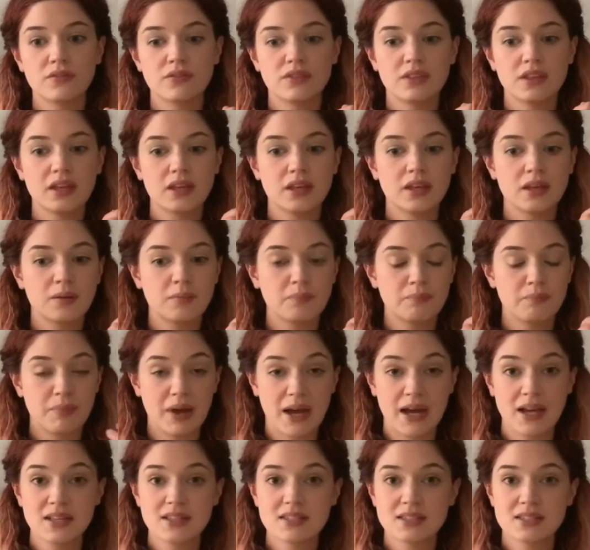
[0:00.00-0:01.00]
the
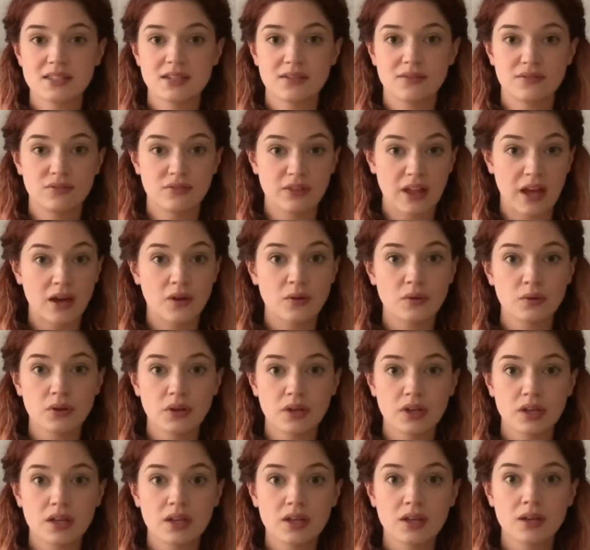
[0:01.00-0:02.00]
best
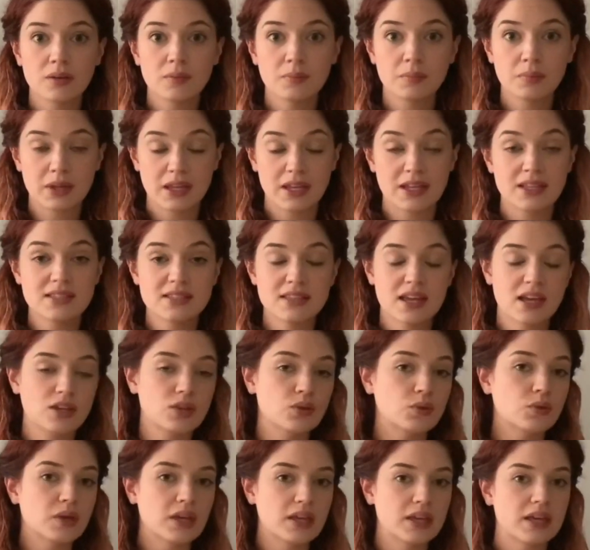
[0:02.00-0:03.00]
flowering plants that
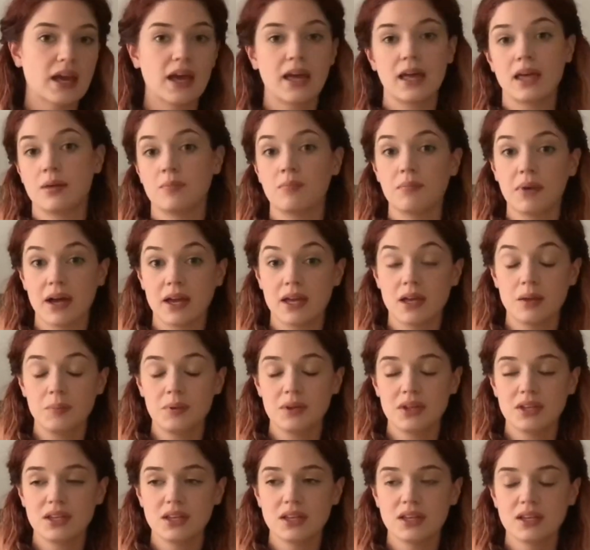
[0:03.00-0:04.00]
you can get, in my
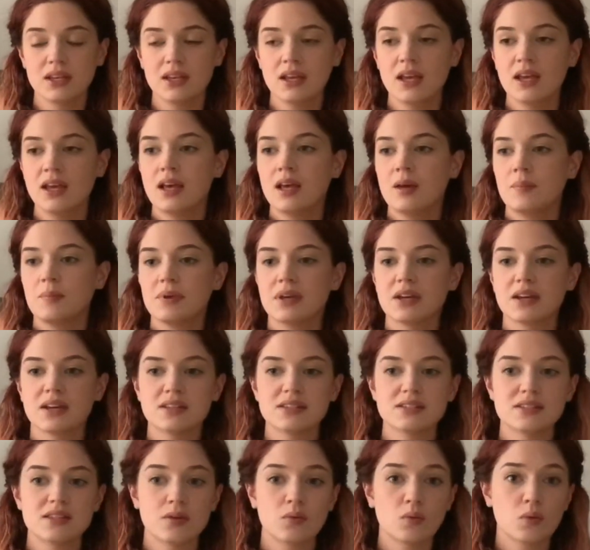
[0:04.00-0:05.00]
opinion,
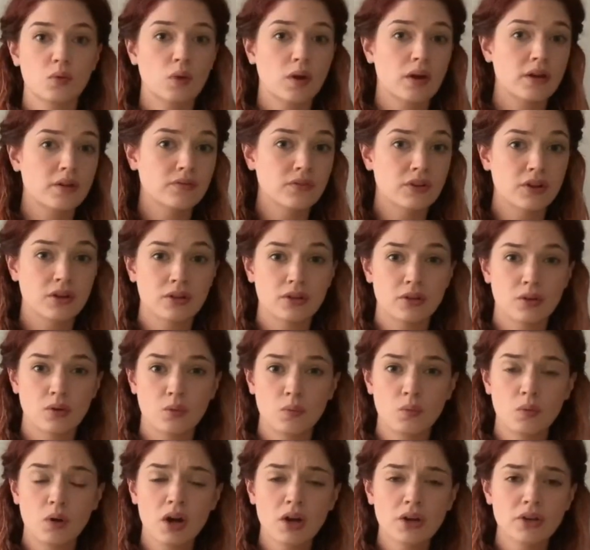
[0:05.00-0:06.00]
because they require very little
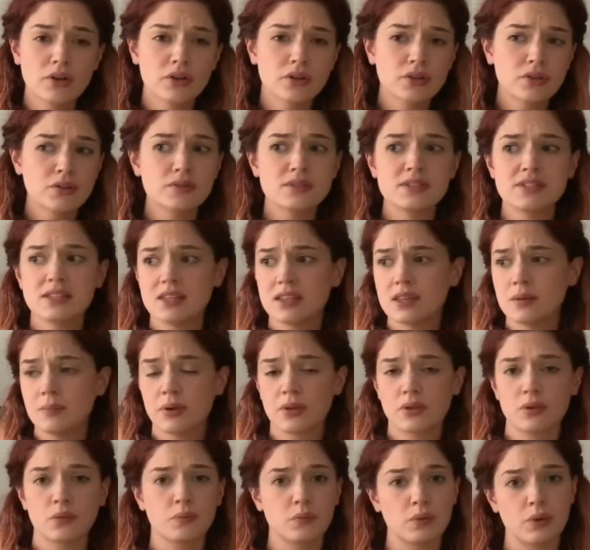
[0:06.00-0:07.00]
water. You see them
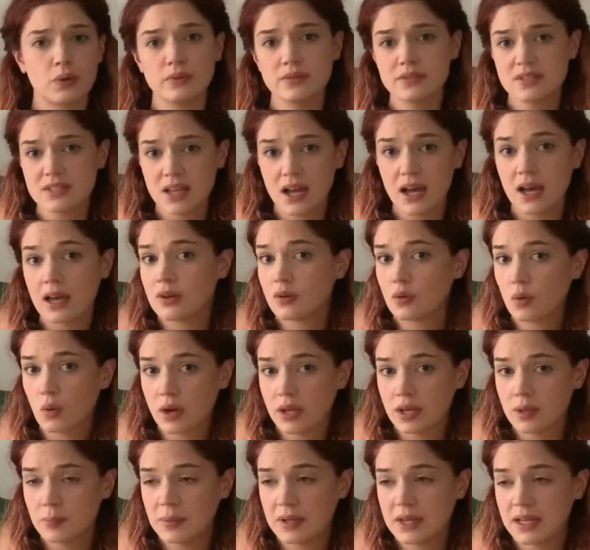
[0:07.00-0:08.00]
on the roadside
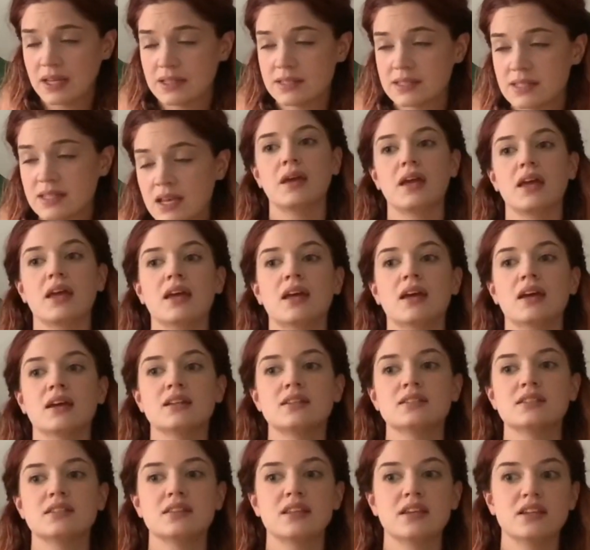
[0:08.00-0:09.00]
quite a bit,
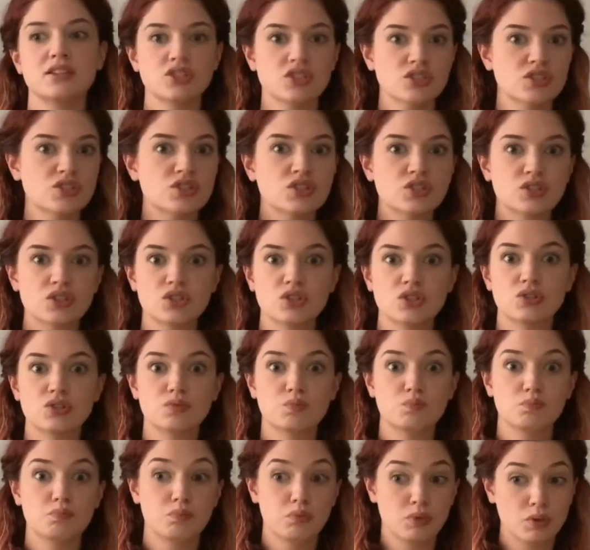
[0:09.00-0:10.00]
and they just
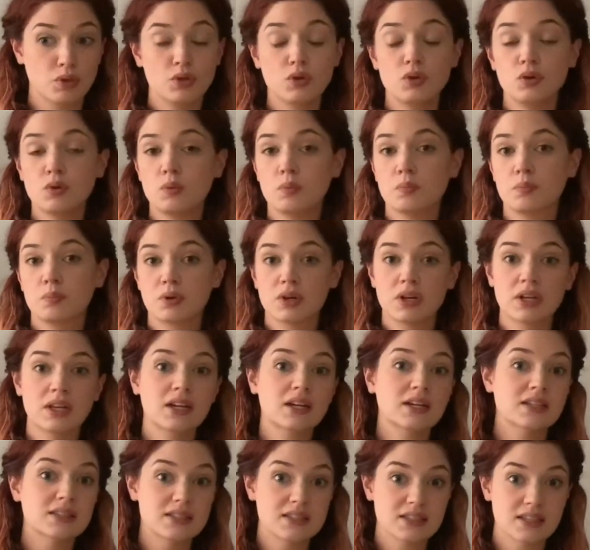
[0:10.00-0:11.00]
bloom pretty
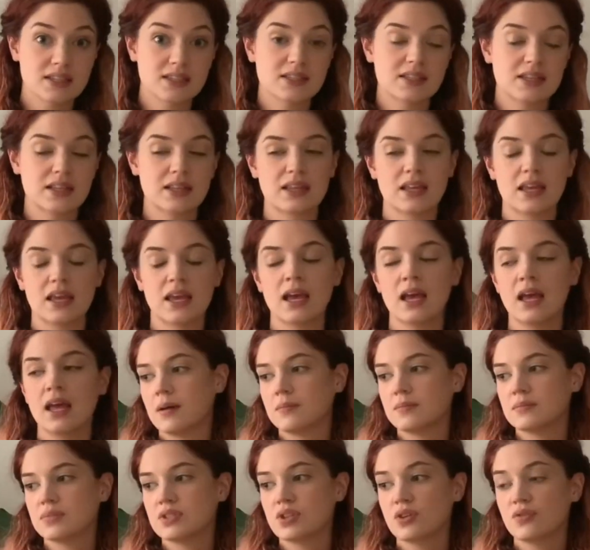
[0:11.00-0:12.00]
consistently.
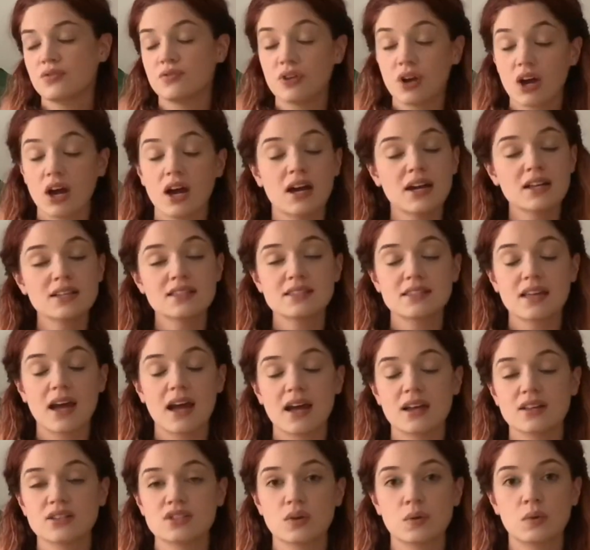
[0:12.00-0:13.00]
So for us, that
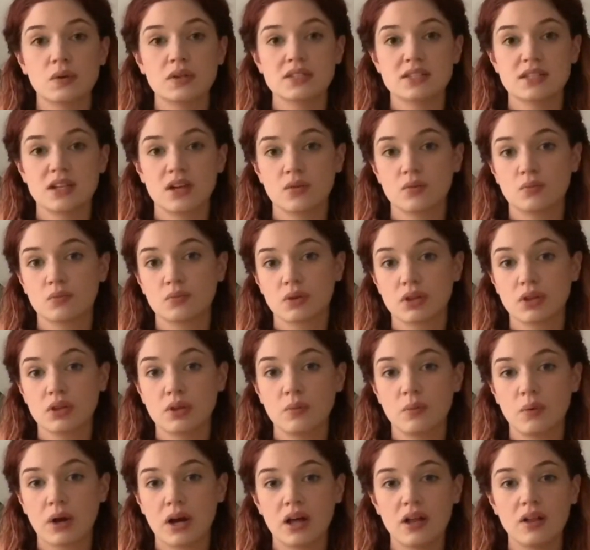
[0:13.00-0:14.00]
has always done really
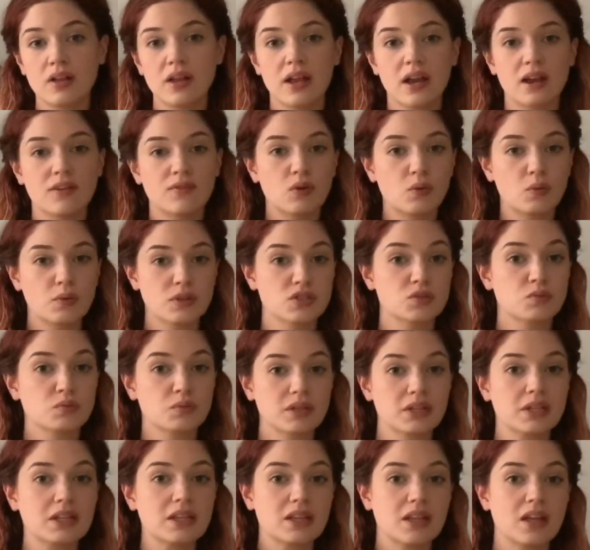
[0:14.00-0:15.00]
well, and I've always
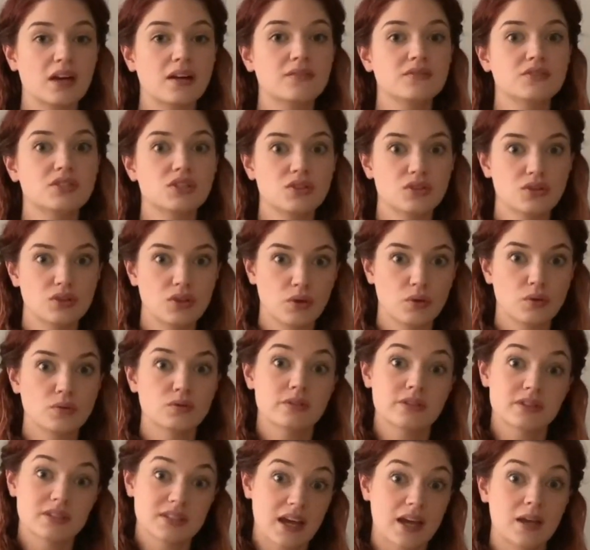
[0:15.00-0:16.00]
really loved
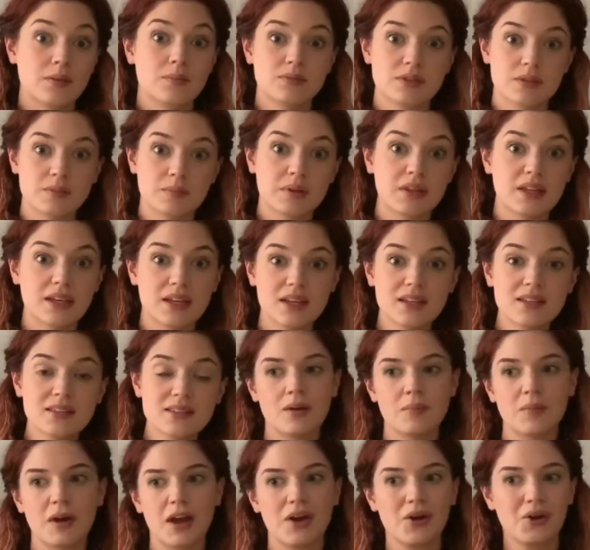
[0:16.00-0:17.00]
those types of
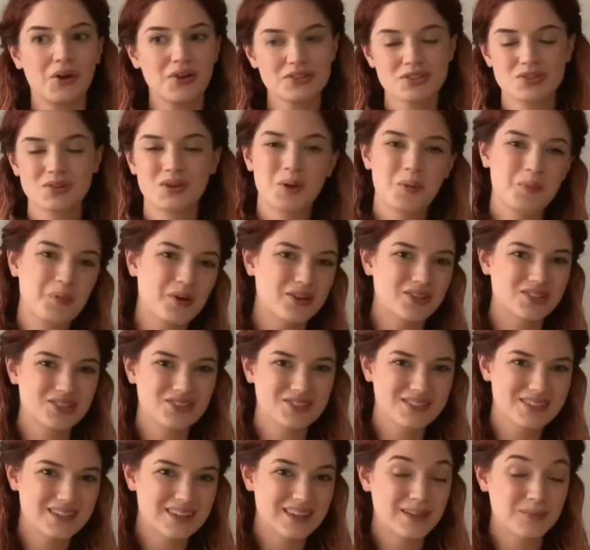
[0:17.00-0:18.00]
plants. I also am
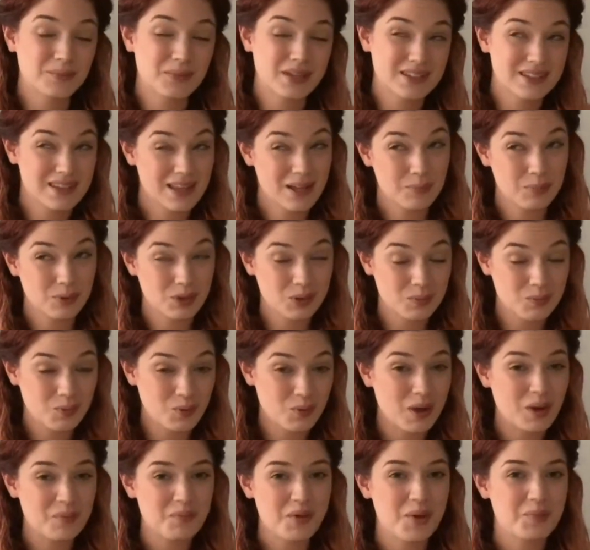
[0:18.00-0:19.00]
partial to them because they bloom
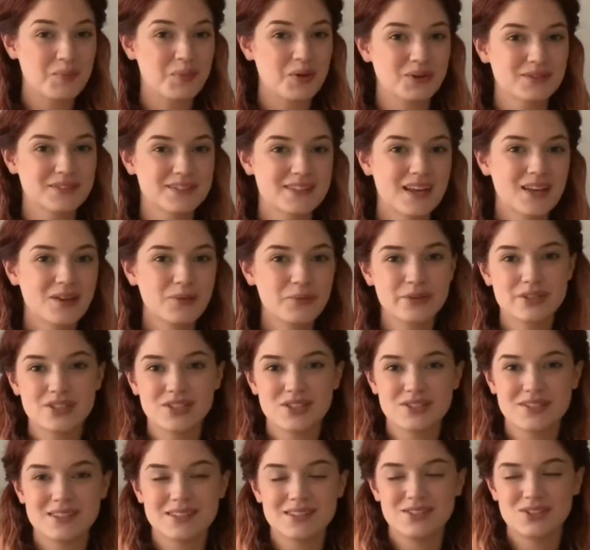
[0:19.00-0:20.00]
around my birthday, which
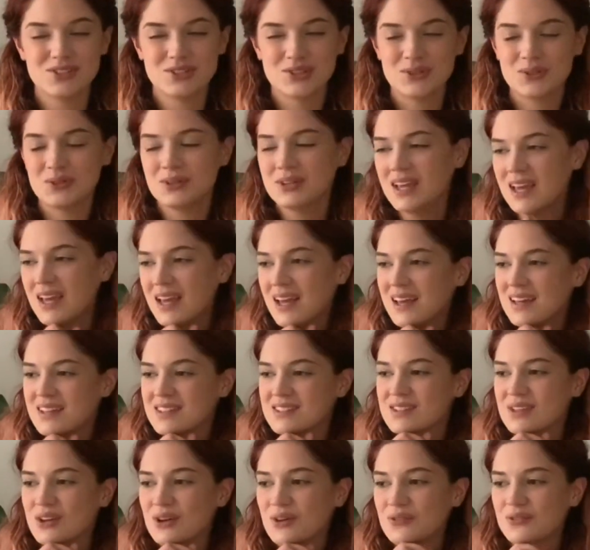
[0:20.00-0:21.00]
is in June.
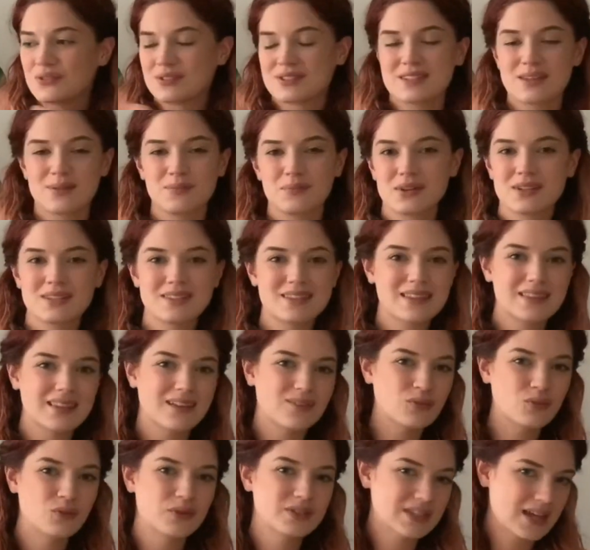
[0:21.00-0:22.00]
So for some reason,
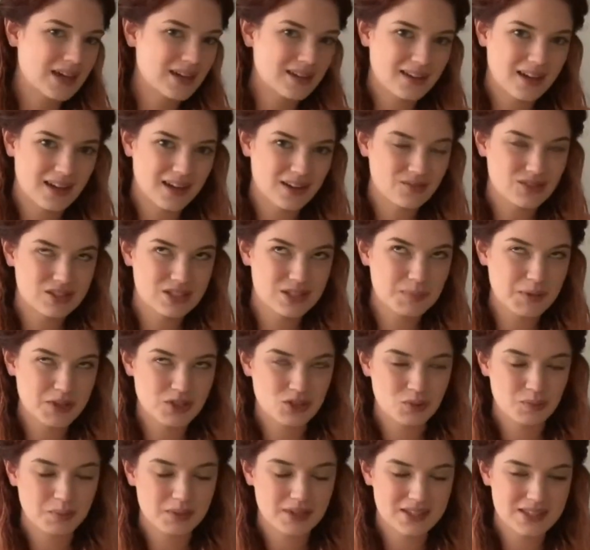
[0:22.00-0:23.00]
they've always had kind of a
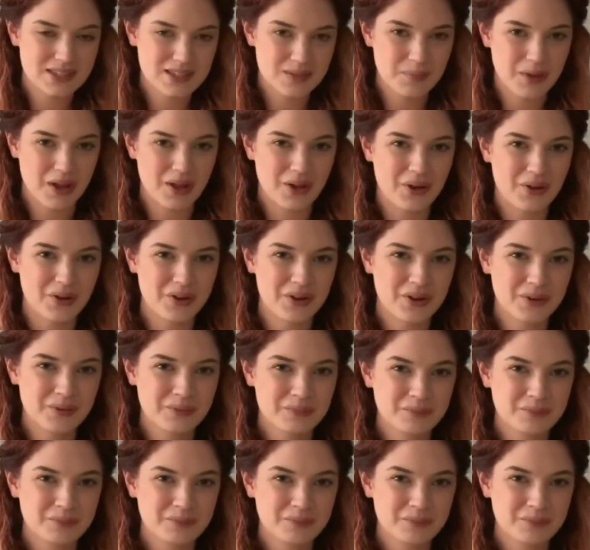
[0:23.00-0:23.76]
special place in my heart.